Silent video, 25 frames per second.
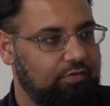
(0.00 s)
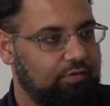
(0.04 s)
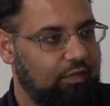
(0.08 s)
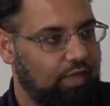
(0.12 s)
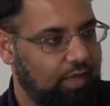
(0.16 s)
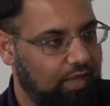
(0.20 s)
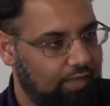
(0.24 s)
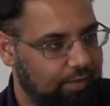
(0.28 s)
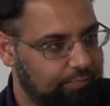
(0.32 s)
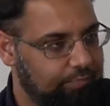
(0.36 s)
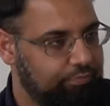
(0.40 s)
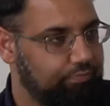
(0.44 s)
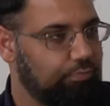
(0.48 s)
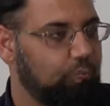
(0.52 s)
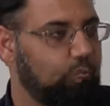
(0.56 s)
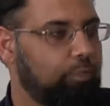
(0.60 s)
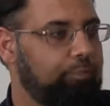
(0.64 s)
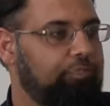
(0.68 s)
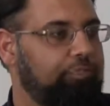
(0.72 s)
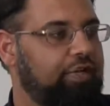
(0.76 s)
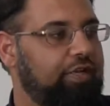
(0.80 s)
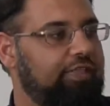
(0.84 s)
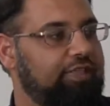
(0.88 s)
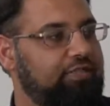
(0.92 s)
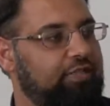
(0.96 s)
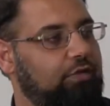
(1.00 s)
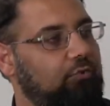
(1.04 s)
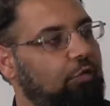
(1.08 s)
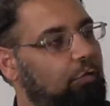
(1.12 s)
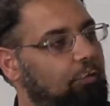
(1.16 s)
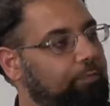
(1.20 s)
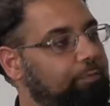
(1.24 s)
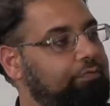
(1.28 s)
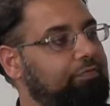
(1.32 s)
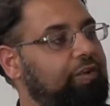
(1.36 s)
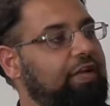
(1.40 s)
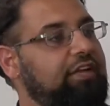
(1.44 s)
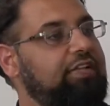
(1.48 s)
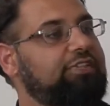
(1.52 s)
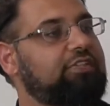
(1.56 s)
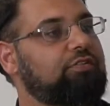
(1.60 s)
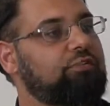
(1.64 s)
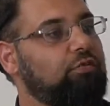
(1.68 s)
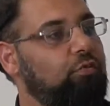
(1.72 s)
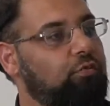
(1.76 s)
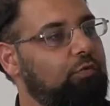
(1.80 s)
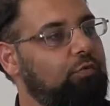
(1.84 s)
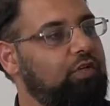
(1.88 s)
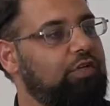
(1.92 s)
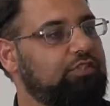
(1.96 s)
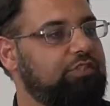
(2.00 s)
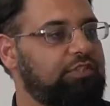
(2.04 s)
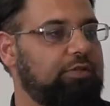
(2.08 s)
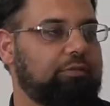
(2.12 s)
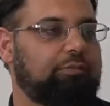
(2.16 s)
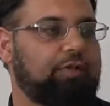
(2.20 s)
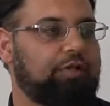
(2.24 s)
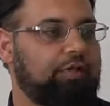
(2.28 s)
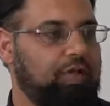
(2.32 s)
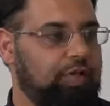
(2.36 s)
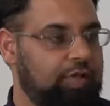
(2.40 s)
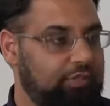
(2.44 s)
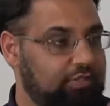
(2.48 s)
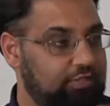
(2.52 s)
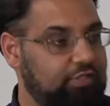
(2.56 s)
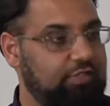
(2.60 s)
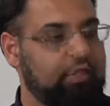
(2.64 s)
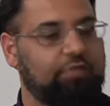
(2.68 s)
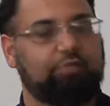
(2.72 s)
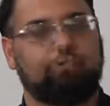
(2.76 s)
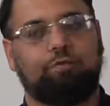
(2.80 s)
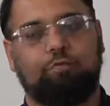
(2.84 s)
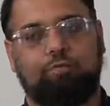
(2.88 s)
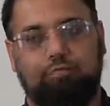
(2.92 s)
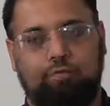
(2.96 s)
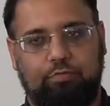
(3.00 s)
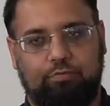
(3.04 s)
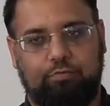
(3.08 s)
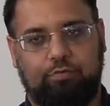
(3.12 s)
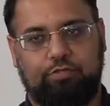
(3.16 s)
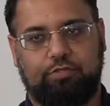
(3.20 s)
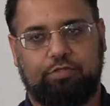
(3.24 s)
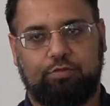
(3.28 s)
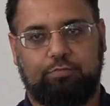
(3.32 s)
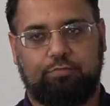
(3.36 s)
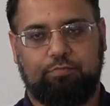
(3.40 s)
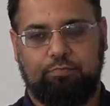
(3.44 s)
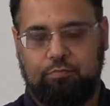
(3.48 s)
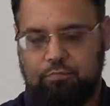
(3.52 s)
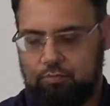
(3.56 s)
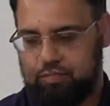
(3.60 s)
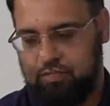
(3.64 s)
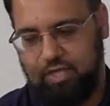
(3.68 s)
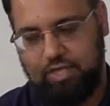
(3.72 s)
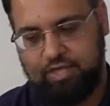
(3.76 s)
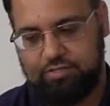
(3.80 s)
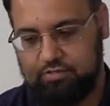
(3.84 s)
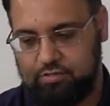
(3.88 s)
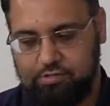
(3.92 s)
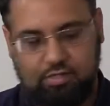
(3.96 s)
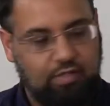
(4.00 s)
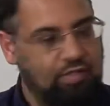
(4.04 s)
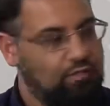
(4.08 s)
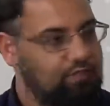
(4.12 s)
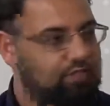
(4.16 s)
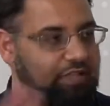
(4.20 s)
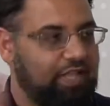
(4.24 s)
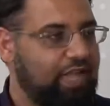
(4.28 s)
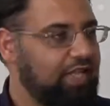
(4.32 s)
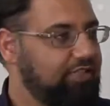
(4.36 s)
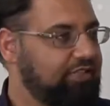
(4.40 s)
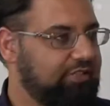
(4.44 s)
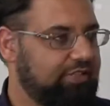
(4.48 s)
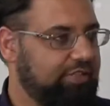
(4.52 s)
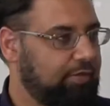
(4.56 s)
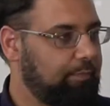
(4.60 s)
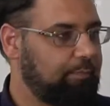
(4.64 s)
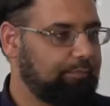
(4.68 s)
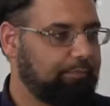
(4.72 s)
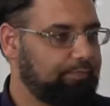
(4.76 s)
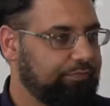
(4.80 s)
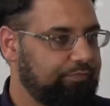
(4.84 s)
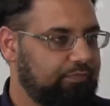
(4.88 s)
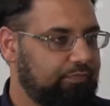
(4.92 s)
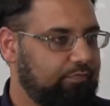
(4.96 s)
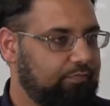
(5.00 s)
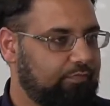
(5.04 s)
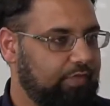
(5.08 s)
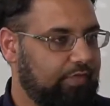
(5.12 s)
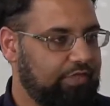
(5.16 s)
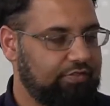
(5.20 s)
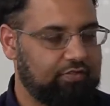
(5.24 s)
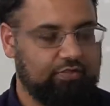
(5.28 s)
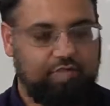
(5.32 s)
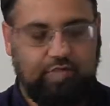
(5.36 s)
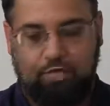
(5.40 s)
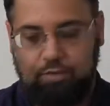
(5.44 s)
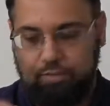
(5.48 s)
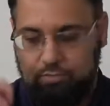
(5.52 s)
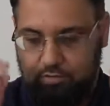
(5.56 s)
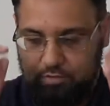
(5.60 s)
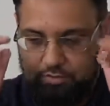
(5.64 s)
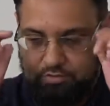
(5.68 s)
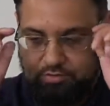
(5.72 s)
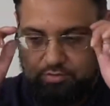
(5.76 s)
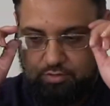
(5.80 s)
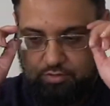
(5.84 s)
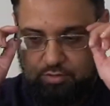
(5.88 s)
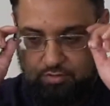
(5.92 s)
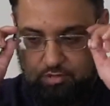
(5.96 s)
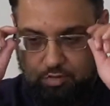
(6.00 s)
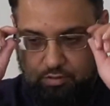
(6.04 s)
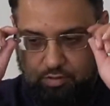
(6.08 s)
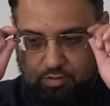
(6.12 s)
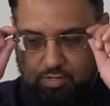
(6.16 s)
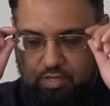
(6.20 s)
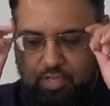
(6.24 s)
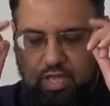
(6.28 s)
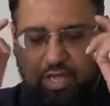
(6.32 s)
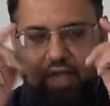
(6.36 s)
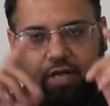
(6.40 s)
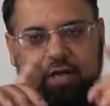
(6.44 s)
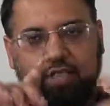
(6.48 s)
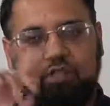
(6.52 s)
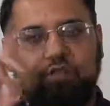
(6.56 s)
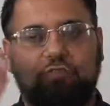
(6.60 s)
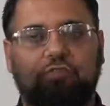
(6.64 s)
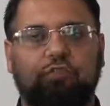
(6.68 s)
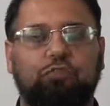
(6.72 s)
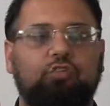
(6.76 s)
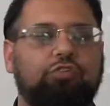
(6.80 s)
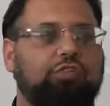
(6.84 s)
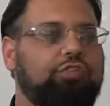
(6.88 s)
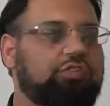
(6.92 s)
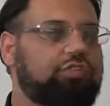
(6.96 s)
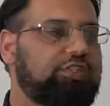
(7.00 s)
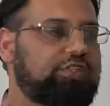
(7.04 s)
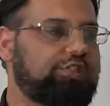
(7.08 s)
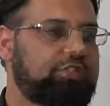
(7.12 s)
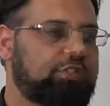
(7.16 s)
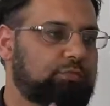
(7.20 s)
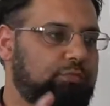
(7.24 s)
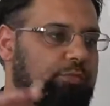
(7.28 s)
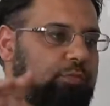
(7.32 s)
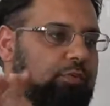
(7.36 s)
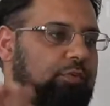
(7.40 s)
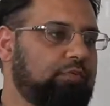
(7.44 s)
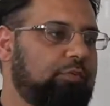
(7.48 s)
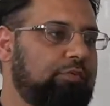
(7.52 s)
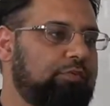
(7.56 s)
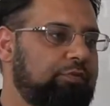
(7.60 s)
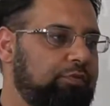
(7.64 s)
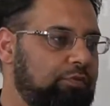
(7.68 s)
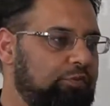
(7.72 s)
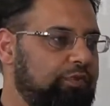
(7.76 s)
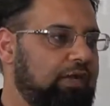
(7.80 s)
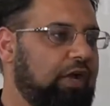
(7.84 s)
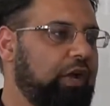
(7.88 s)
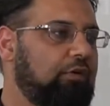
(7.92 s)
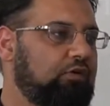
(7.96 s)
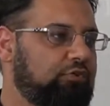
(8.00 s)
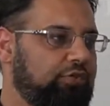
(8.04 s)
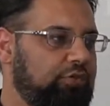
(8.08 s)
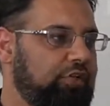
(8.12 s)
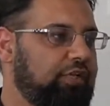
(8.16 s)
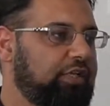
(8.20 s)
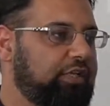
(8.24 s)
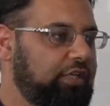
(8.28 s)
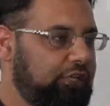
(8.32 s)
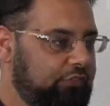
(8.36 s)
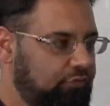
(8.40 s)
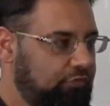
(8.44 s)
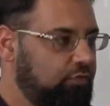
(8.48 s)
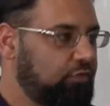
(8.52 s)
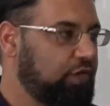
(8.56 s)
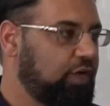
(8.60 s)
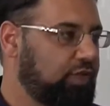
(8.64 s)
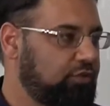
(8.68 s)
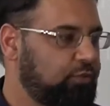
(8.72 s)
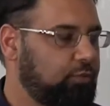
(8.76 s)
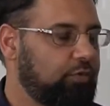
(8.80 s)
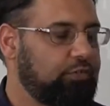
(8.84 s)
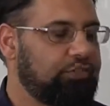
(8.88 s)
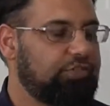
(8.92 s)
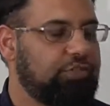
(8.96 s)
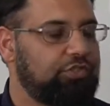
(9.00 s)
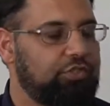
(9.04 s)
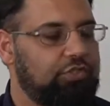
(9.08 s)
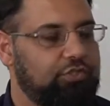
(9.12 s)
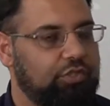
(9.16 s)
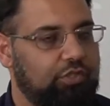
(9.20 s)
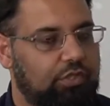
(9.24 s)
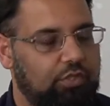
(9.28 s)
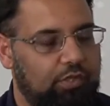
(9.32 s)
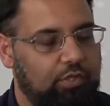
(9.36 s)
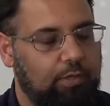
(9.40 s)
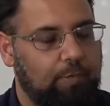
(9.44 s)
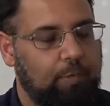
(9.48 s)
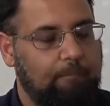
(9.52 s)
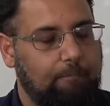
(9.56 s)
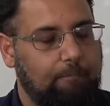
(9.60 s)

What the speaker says: and all praise, all praise and all worship and deserves to be worship. Okay, excellent. That is it. That's a dawah, inshallah. And in the future, sisters, when we do dawah training, if you guys want it, inshallah,